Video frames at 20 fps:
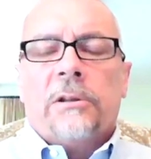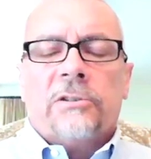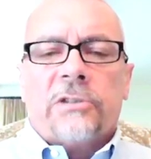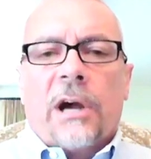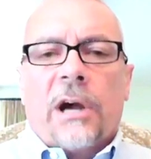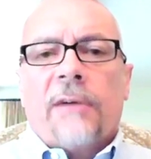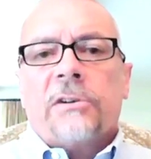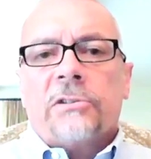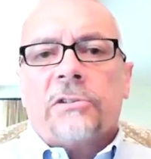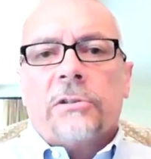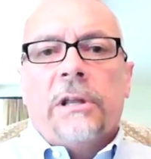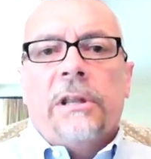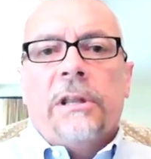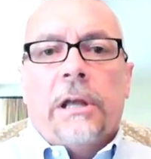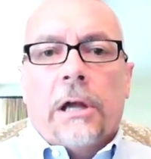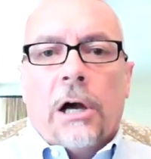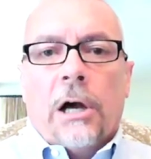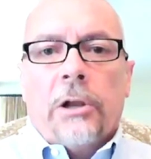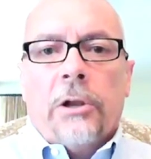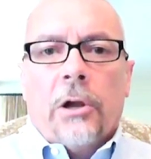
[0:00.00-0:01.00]
There's obviously
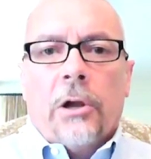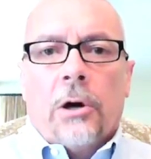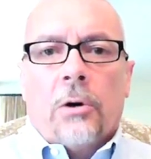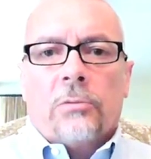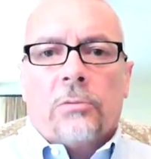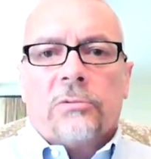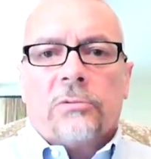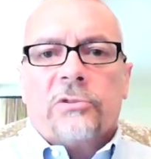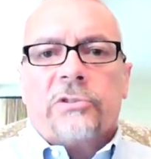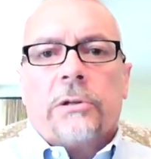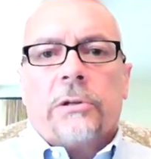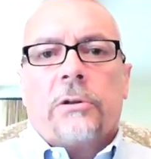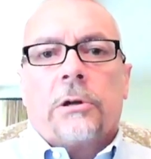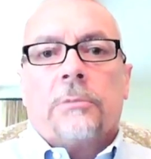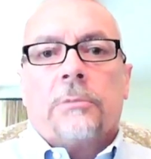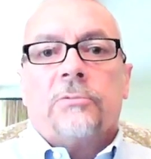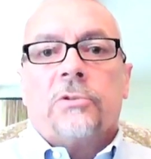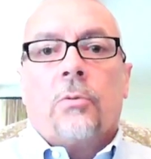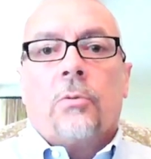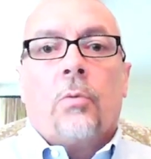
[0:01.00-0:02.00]
the unknowns in
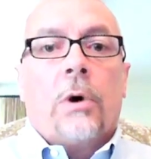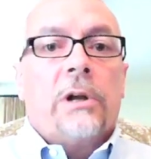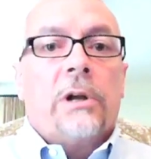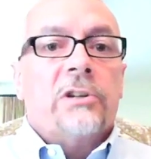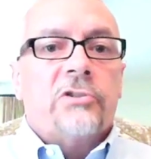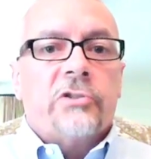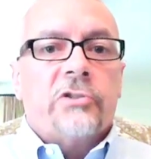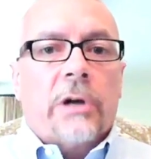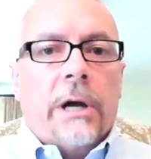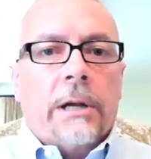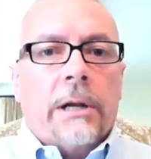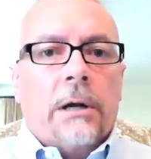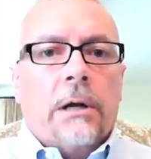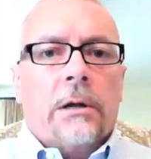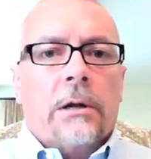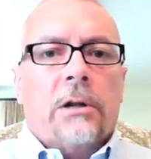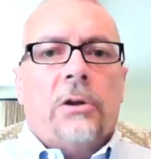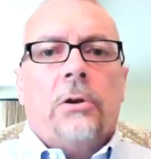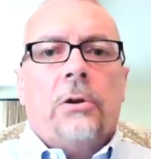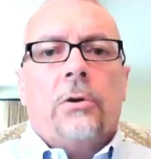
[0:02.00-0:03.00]
terms of what is China
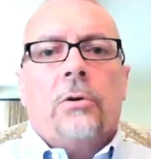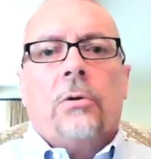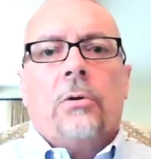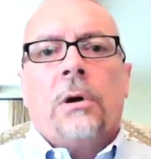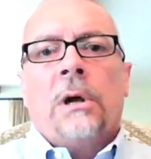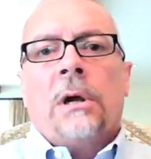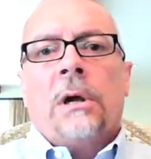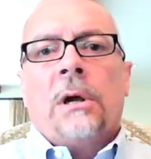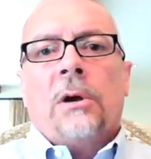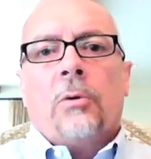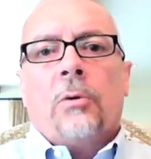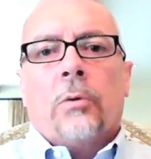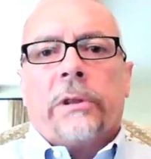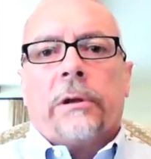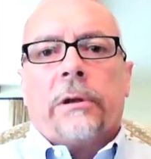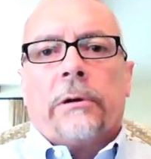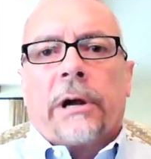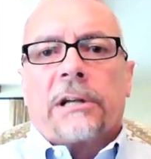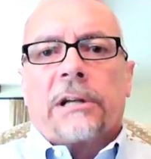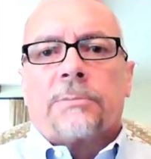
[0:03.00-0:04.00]
going to do
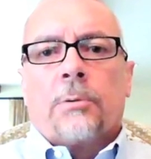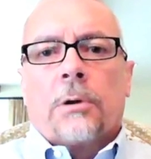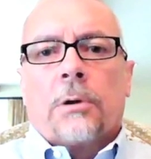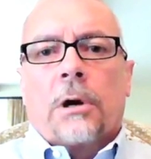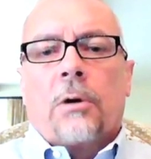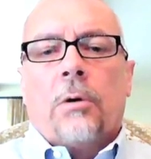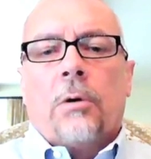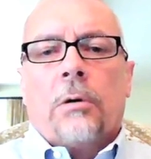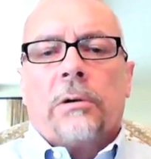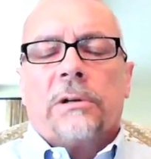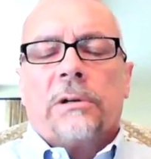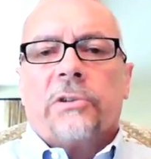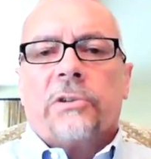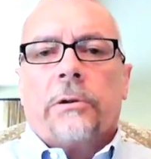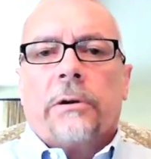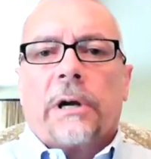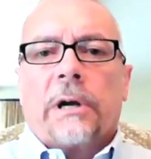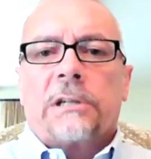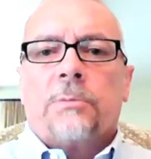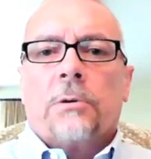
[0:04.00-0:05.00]
with their export
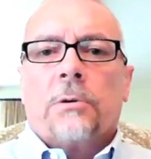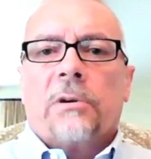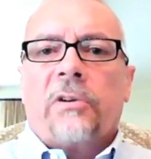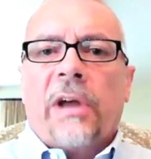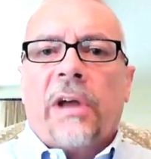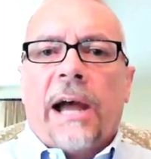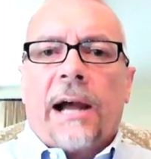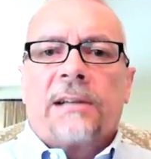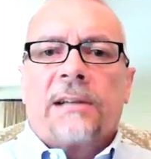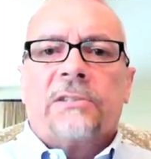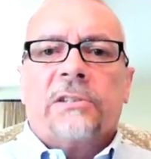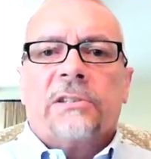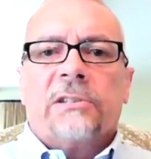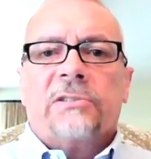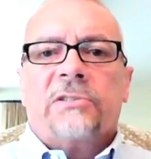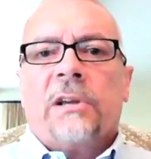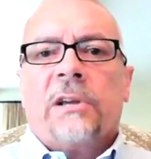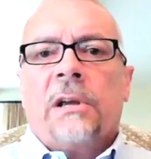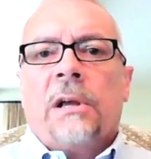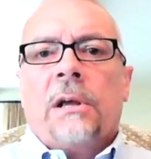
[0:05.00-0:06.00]
quotas and their export
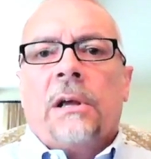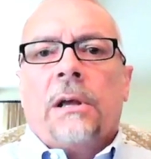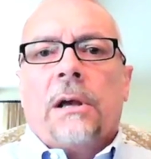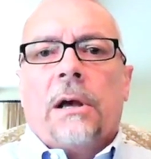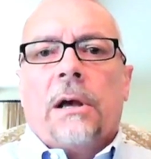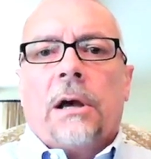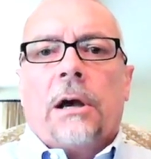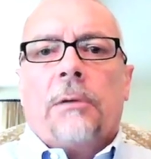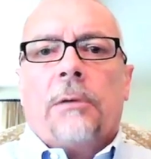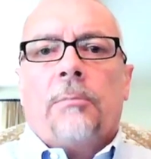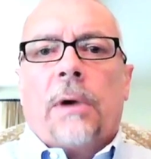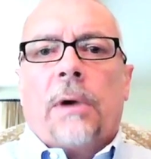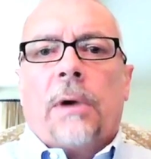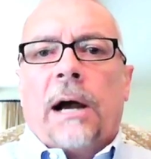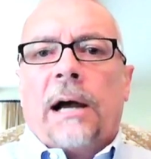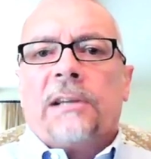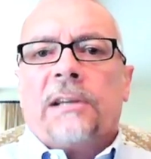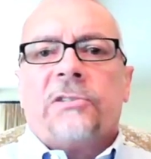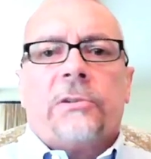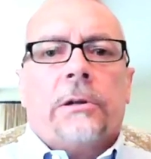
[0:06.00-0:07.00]
taxes. Um,
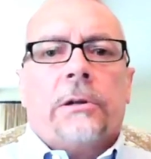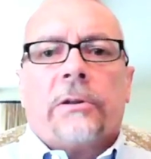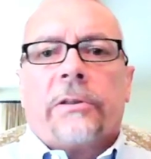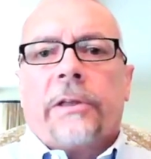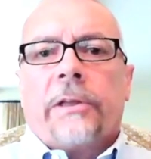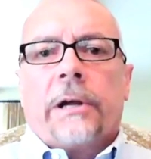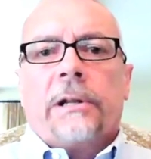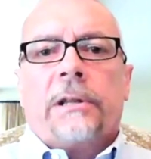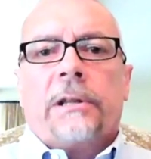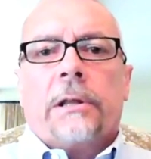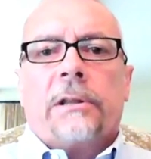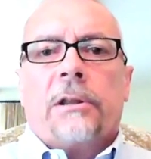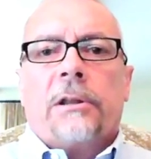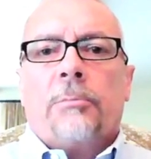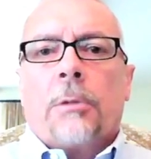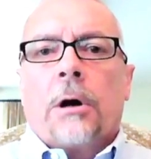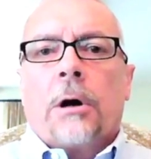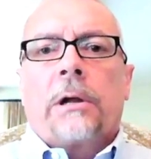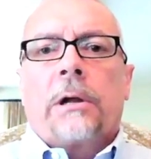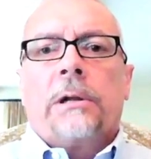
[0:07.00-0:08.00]
I still think that the
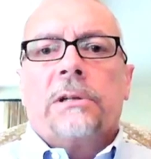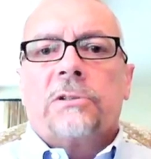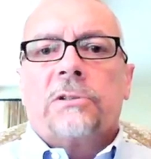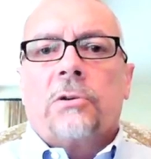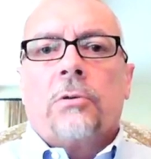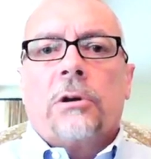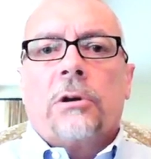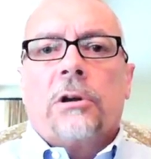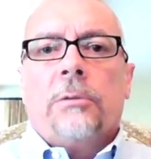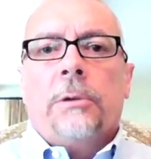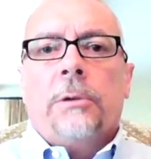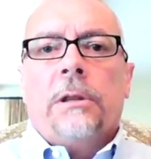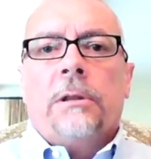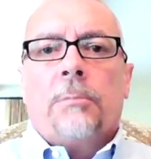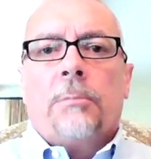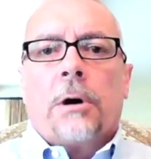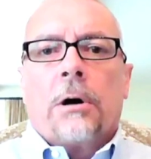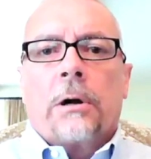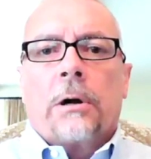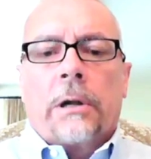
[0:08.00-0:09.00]
market is going to be
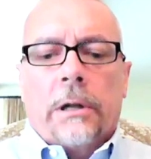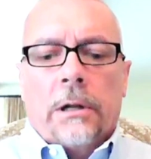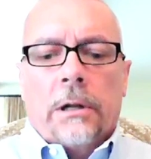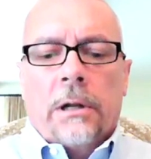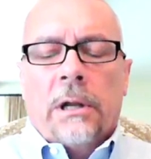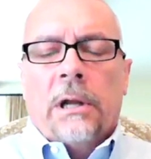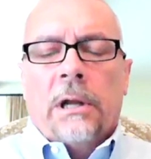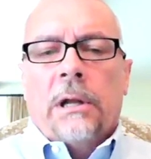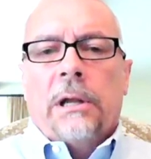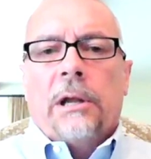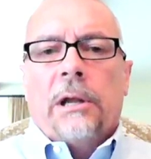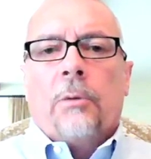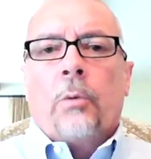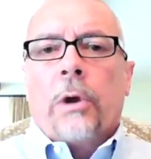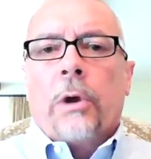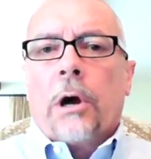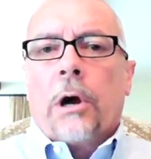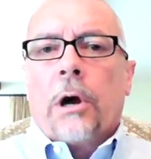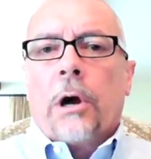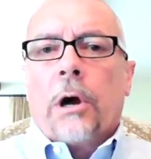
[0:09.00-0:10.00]
the market, and
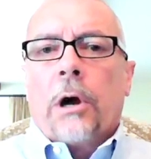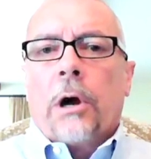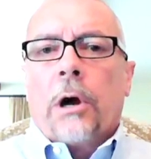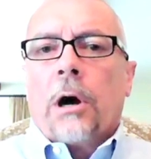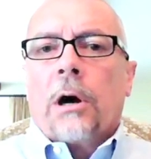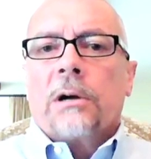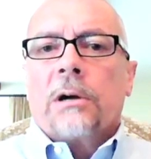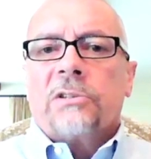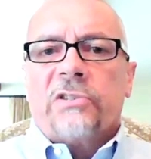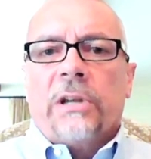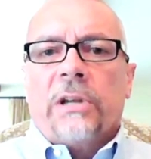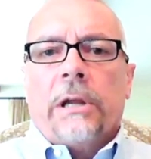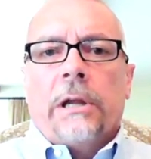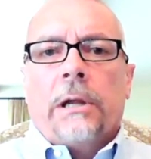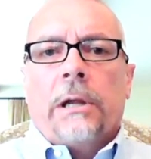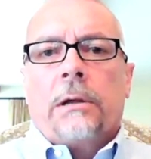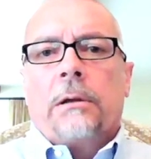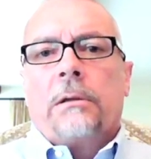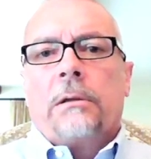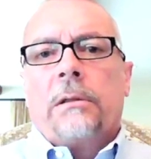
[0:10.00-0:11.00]
we are, are
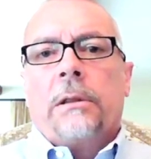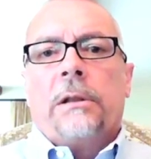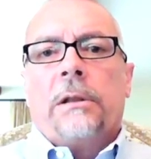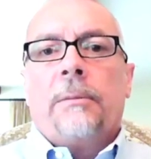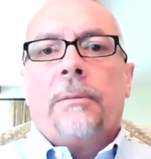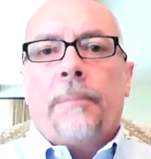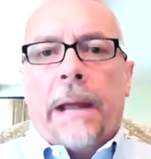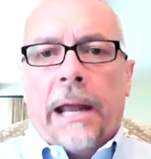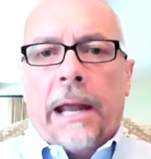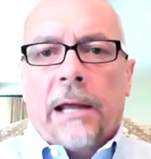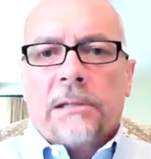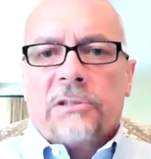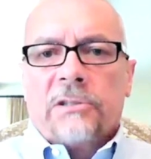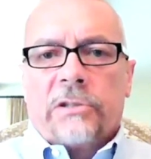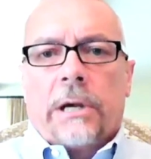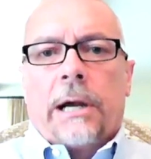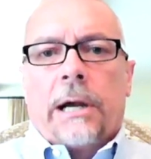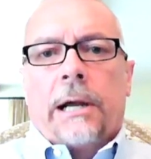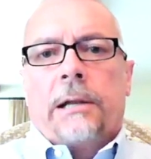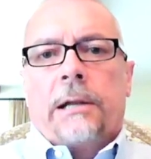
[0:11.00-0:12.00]
seeing the demand
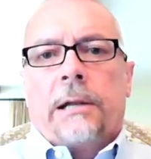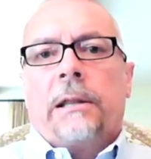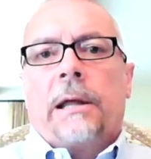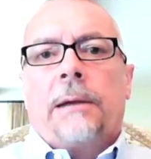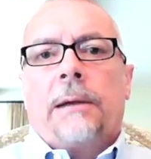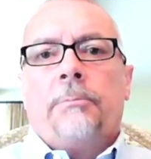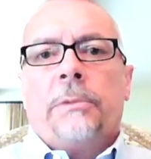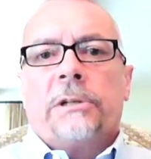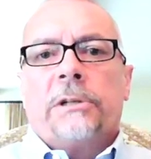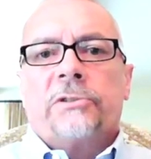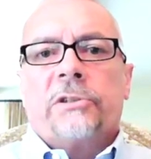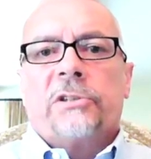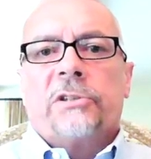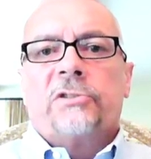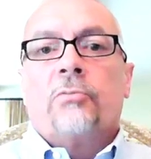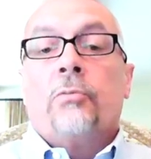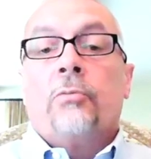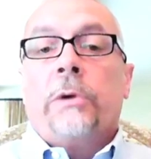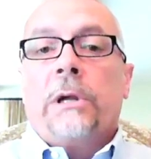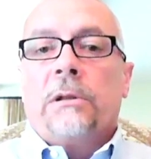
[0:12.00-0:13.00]
side of that
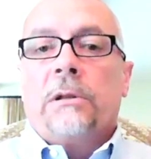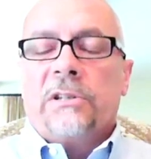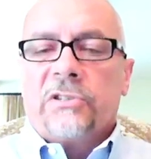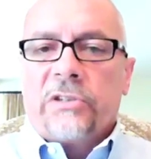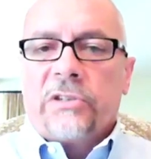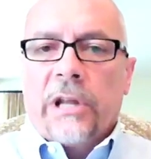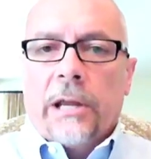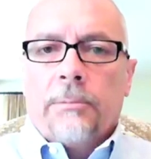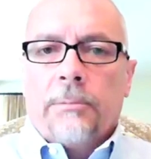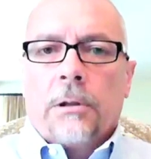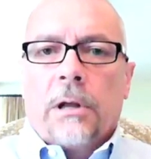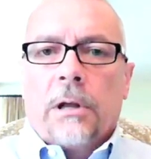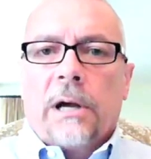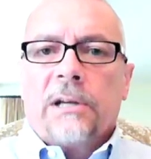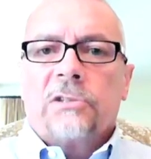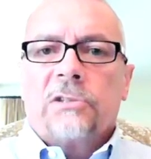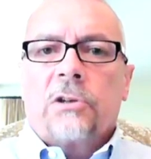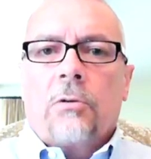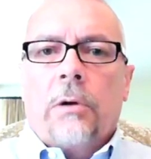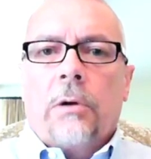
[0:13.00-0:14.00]
business really
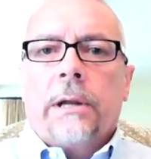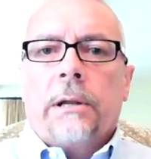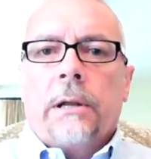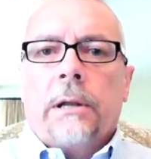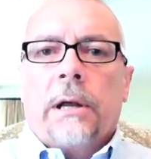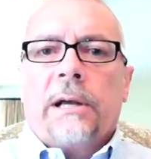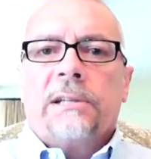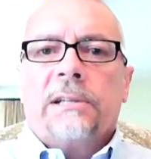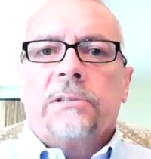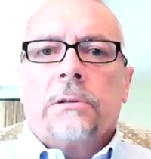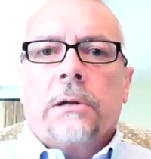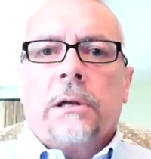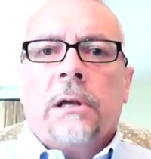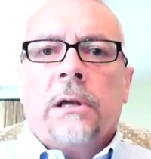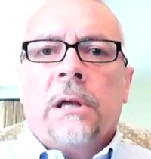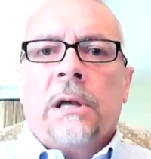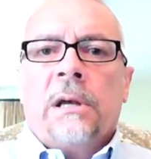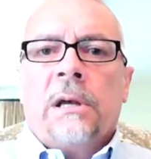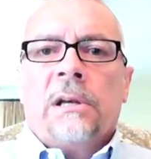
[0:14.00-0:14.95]
stabilize quite nicely.